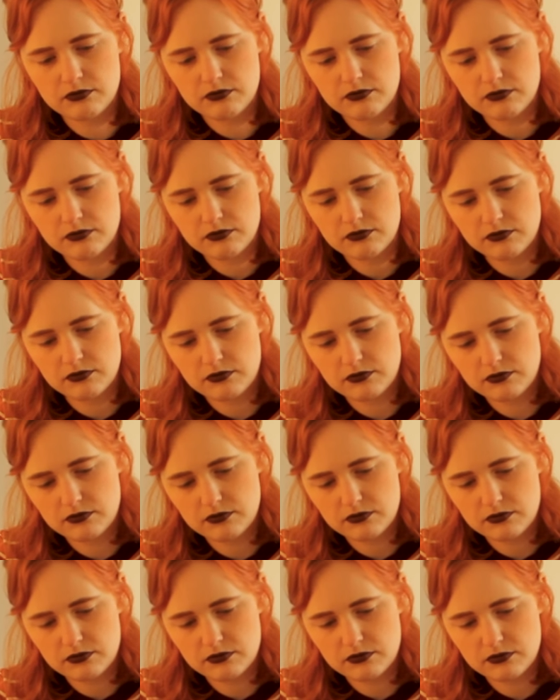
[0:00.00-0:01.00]

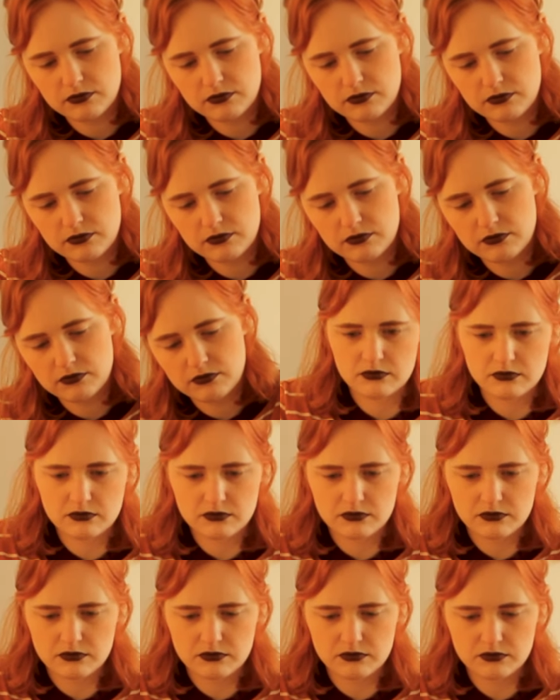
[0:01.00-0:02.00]

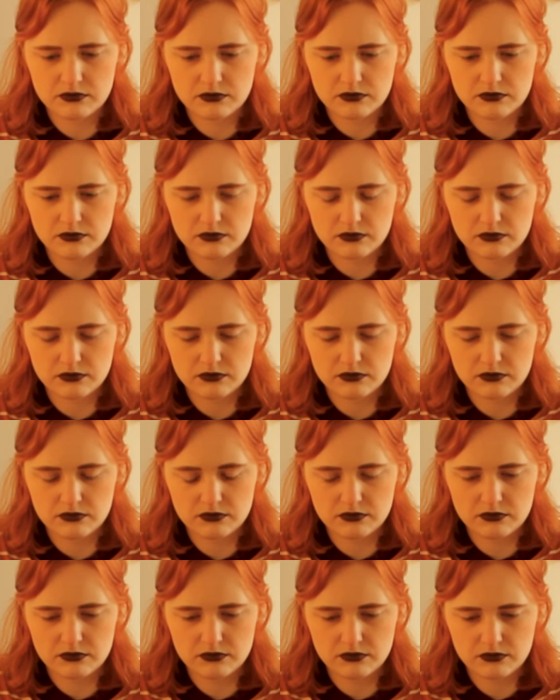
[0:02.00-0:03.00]

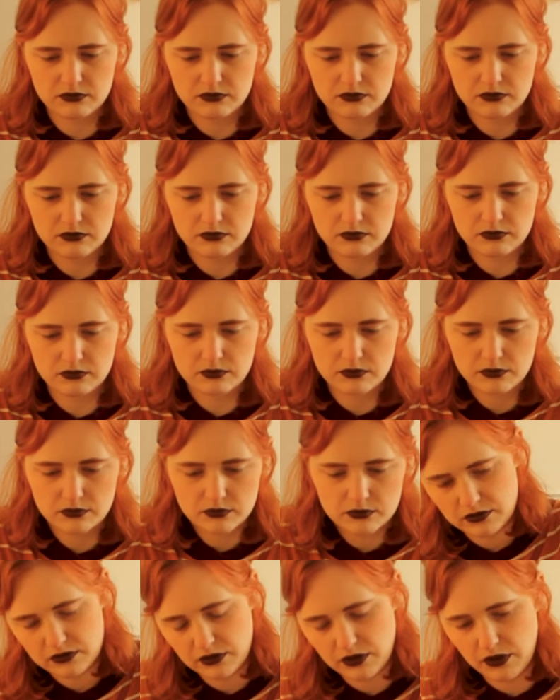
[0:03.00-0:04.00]

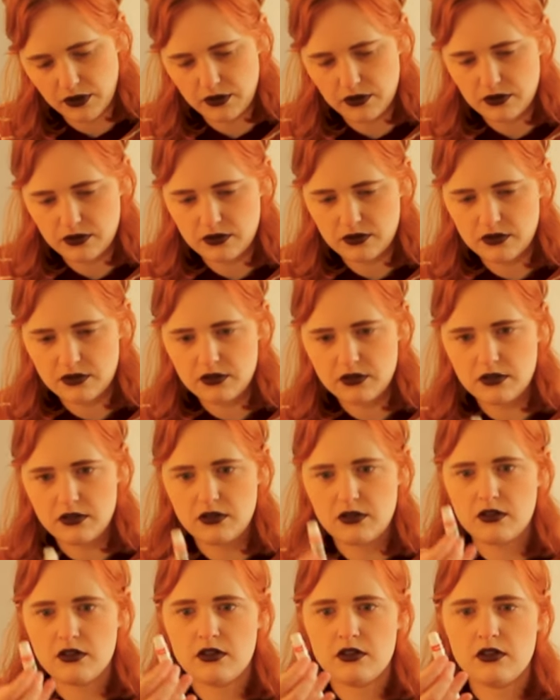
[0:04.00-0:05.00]

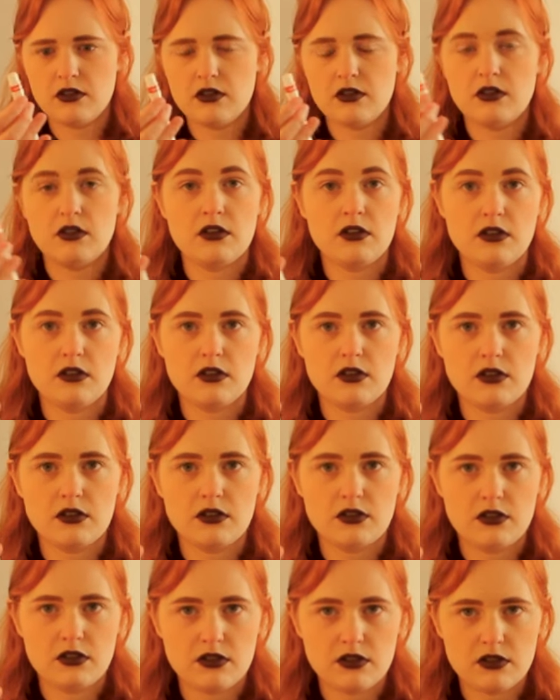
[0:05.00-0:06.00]
Nothing is said.